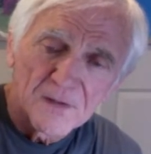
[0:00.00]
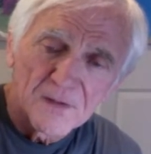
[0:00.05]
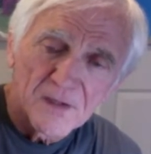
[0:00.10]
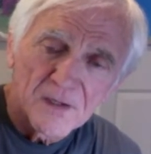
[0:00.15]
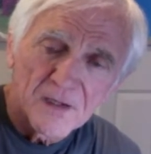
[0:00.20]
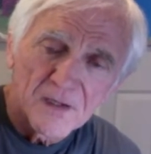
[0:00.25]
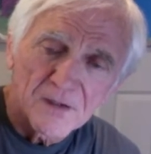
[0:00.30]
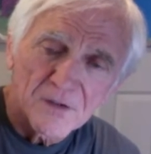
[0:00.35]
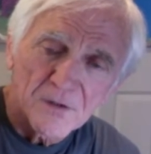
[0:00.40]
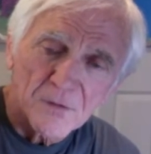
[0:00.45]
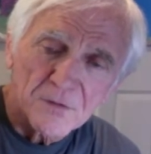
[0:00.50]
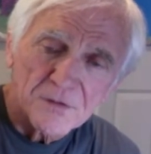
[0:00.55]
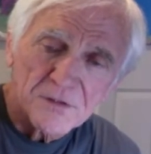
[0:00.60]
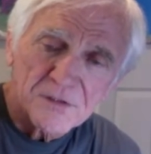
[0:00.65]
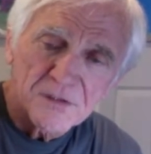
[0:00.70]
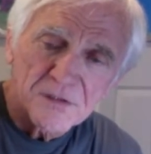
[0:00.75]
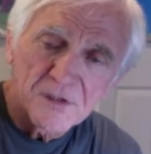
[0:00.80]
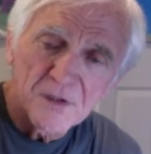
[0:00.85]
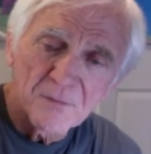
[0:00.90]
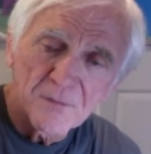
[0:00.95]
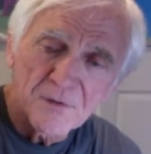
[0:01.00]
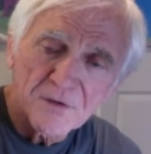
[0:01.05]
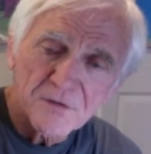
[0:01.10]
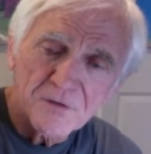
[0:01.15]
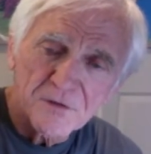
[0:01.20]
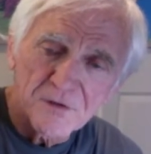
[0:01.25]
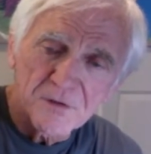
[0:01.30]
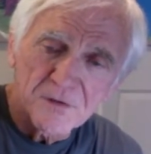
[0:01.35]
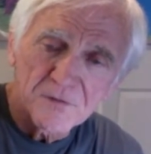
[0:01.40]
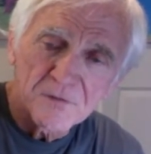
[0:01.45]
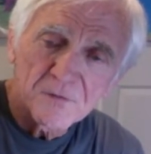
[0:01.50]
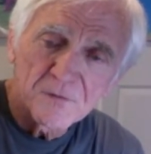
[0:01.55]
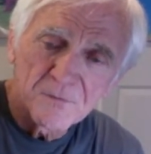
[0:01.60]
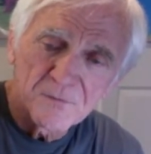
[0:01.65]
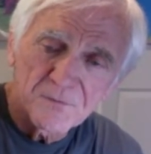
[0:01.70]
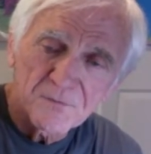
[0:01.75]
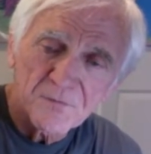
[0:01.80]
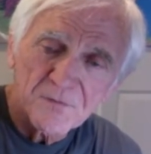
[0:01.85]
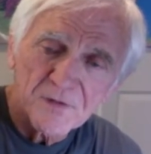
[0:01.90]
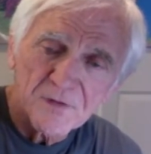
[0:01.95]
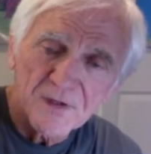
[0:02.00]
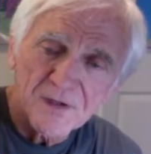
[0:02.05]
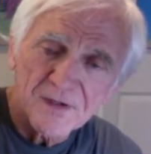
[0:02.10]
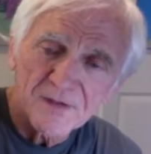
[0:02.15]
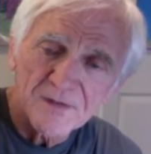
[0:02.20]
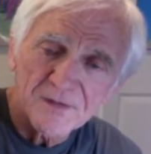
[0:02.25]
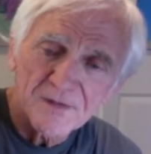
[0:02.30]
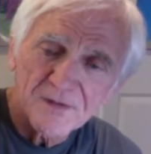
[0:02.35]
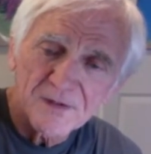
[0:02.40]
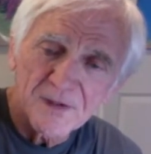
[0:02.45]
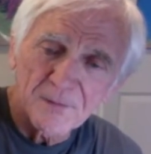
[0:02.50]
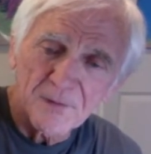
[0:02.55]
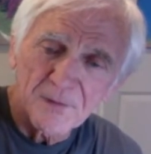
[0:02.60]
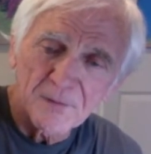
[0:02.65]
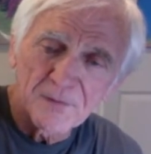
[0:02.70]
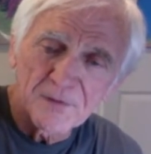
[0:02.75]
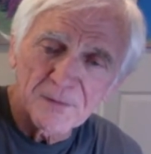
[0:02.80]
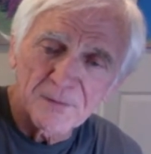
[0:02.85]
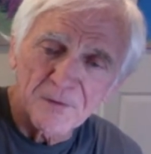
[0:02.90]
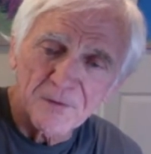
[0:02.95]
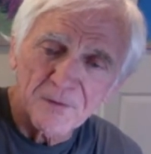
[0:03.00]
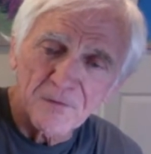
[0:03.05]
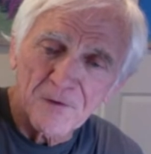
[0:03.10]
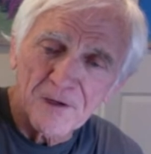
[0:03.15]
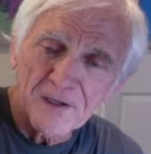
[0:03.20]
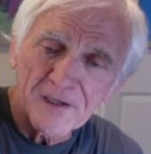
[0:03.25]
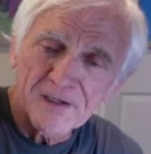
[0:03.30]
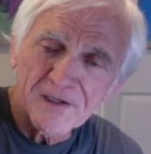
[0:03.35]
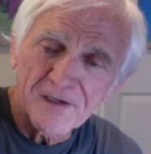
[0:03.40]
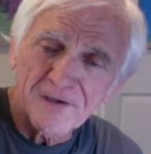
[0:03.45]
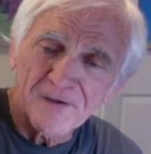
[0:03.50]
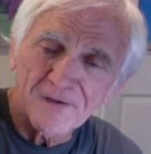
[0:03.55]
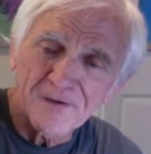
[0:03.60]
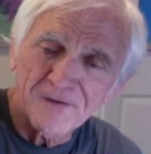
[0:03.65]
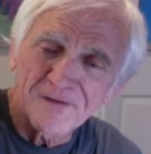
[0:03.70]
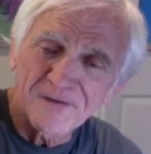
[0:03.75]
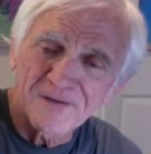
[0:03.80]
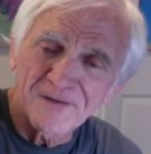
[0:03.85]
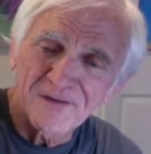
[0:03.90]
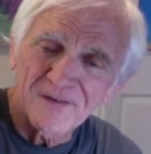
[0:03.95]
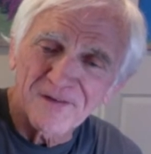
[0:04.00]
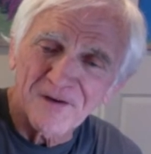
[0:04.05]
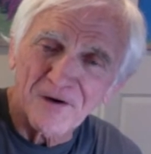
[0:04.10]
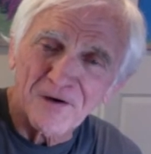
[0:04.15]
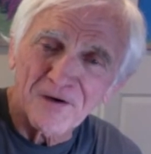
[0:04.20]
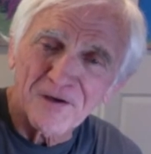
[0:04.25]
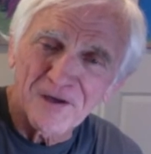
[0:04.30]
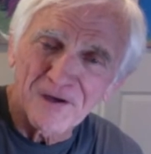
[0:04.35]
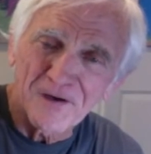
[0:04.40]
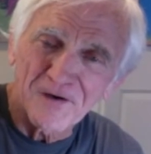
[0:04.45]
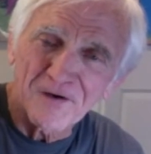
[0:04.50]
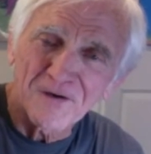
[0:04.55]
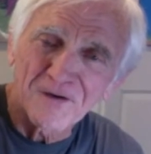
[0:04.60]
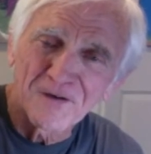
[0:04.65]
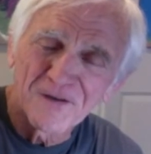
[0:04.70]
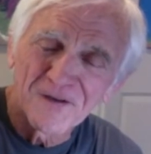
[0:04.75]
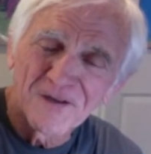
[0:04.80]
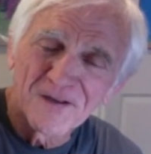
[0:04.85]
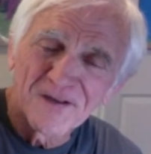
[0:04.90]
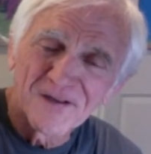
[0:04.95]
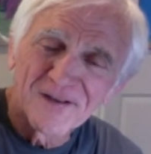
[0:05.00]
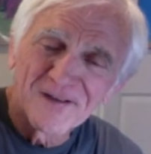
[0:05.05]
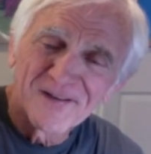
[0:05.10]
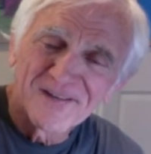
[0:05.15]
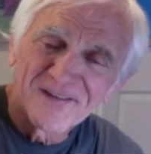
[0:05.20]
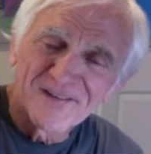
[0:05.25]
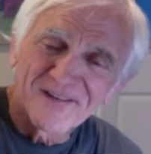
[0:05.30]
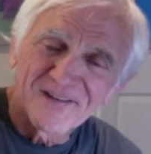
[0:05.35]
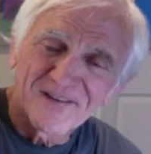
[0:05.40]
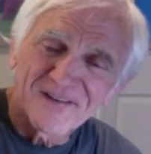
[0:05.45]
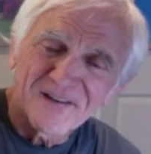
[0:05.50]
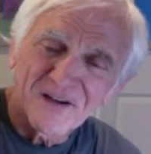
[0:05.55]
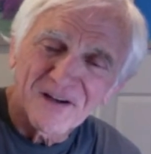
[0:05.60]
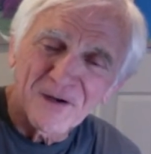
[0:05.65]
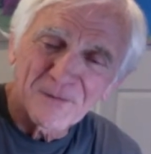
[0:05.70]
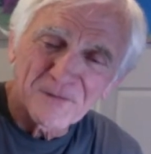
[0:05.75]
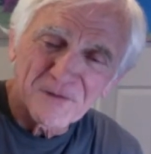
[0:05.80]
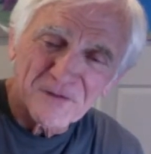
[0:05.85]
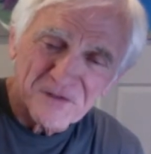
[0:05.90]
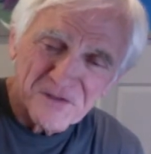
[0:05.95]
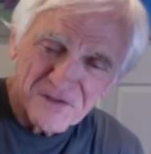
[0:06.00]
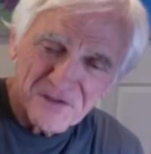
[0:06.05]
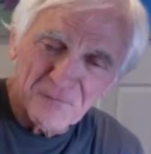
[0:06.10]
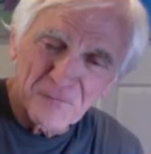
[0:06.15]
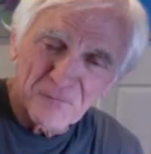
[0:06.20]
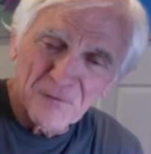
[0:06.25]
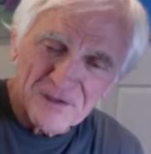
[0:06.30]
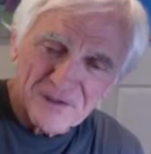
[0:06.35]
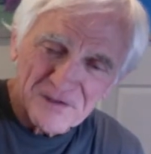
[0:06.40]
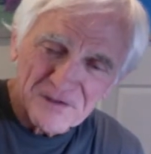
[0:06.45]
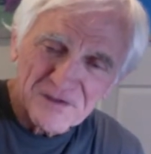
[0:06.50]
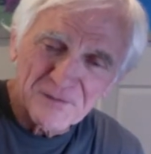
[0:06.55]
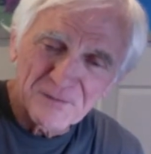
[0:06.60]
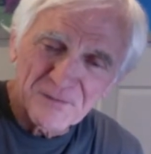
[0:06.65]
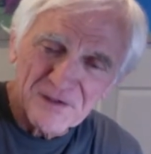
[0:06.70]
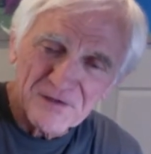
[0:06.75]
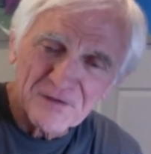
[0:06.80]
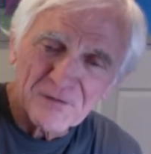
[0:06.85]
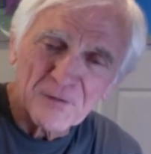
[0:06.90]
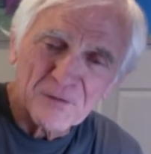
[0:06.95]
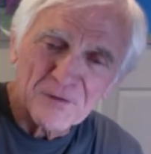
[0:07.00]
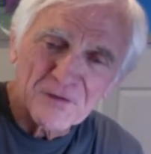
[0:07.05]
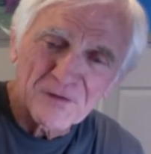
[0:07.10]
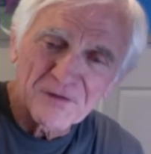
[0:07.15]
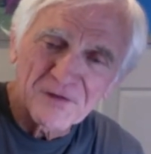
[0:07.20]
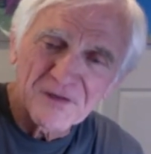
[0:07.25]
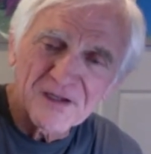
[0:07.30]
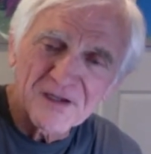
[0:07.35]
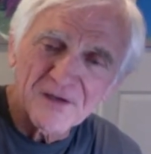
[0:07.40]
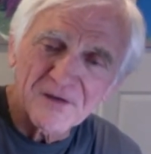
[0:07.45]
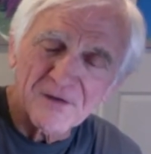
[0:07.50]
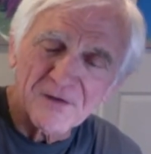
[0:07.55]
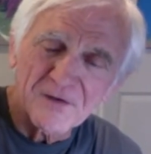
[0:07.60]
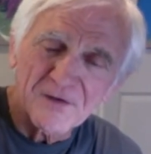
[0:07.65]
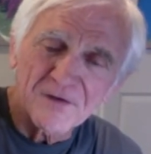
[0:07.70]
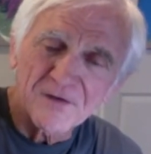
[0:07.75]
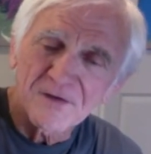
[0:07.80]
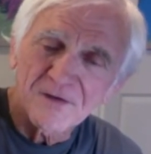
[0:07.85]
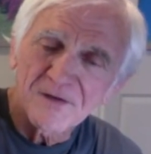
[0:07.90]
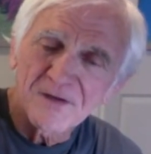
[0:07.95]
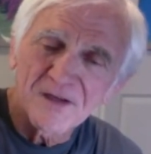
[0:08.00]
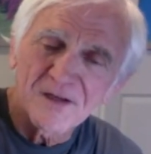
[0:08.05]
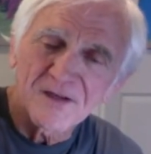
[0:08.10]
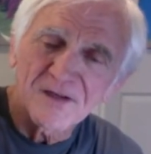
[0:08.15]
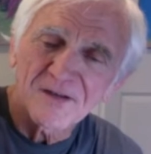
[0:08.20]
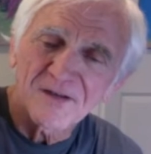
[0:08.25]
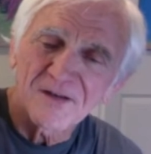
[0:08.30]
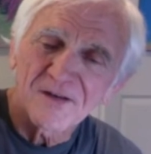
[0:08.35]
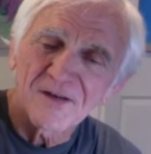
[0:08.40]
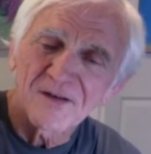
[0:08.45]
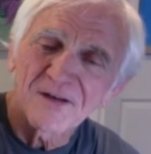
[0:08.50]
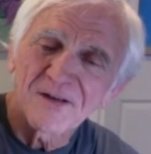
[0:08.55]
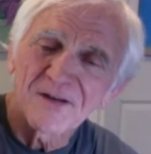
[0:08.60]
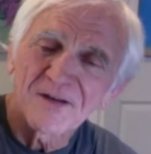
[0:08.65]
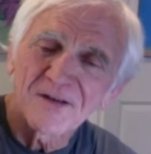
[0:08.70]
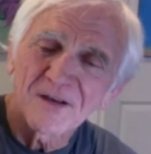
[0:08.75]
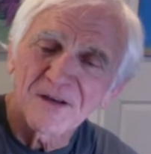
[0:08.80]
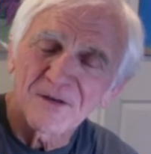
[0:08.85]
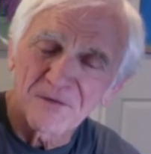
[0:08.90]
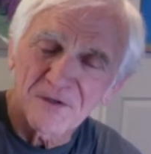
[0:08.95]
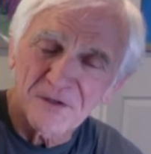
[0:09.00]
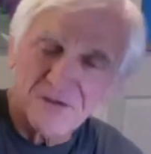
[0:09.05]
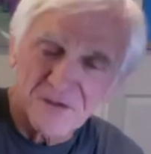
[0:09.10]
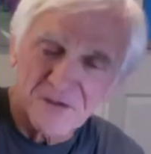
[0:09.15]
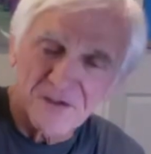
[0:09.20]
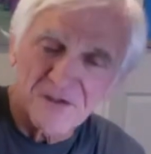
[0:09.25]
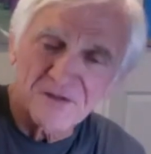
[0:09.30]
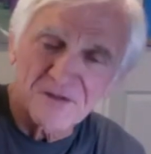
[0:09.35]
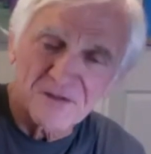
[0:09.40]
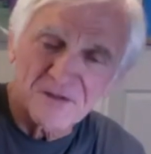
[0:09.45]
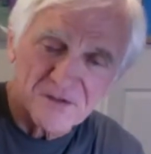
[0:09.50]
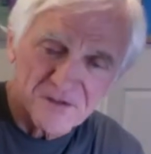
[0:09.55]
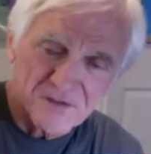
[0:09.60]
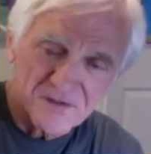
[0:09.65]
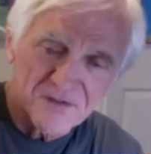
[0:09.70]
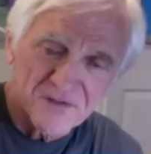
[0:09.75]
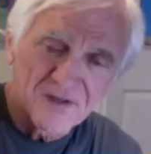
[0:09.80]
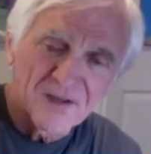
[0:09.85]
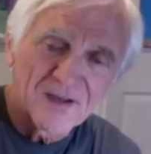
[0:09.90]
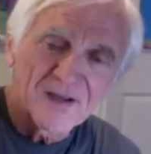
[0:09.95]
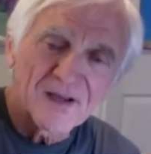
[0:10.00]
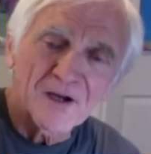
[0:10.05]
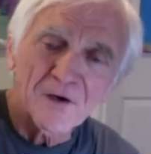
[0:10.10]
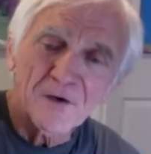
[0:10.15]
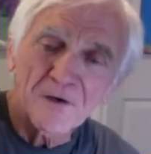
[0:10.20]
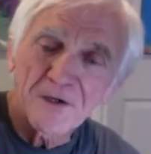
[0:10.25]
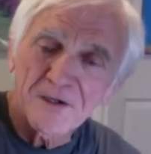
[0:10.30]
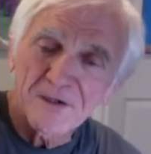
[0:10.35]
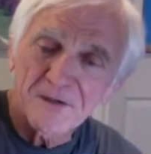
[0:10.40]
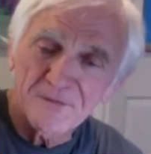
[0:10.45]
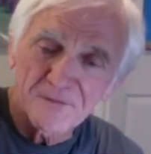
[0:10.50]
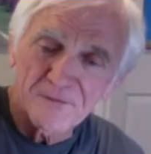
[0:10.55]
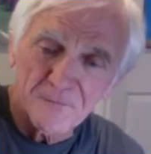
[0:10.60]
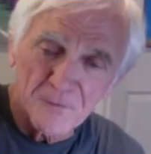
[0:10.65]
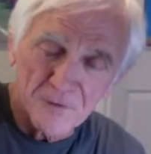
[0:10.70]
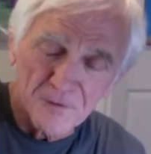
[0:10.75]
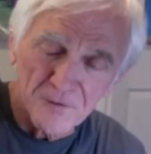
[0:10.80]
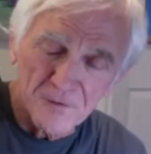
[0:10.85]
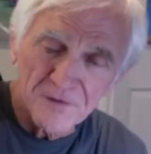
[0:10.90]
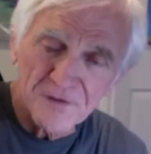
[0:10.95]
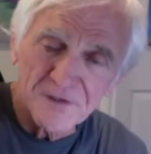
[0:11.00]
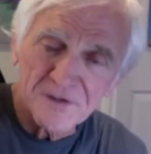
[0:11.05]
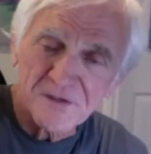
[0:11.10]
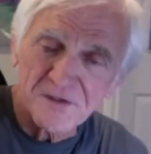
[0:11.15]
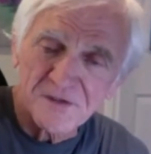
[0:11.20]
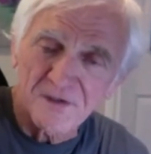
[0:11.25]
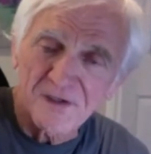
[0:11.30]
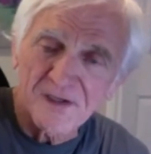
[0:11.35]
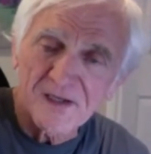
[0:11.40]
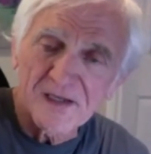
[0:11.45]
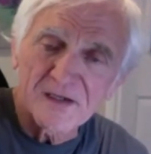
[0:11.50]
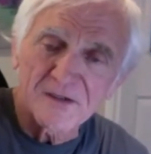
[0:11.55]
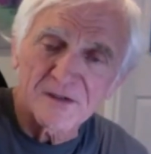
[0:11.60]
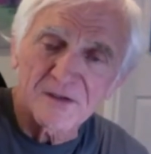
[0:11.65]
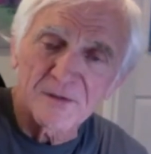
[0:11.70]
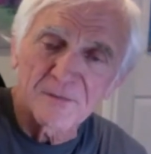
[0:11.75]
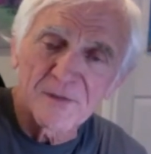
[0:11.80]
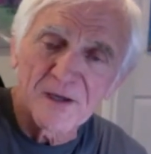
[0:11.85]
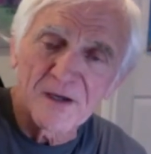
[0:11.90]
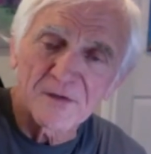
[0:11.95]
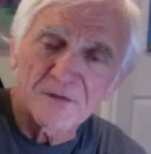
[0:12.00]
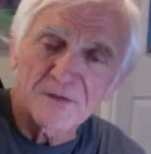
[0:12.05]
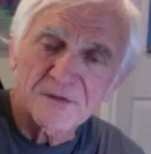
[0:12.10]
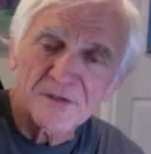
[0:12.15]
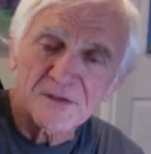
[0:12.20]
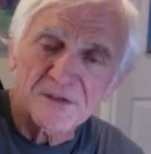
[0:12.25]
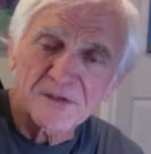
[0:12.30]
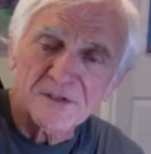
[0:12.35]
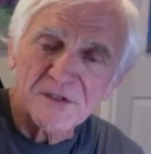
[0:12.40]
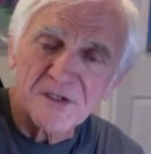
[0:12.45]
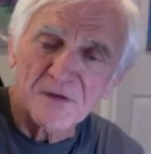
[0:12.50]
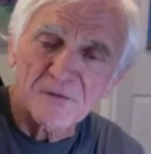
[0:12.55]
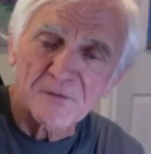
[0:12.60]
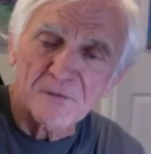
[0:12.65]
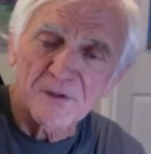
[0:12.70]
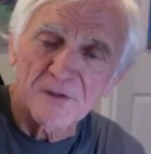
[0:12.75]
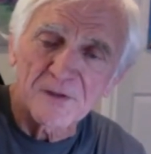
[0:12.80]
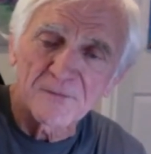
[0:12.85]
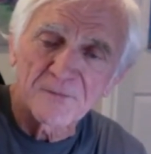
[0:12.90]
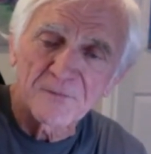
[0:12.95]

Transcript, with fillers: And notice the image too. You got a couple of people, gray hair and dark hair, uh, obviously one is the mentor to the other and uh, envisioning this area of wilderness the lake and the mountains etc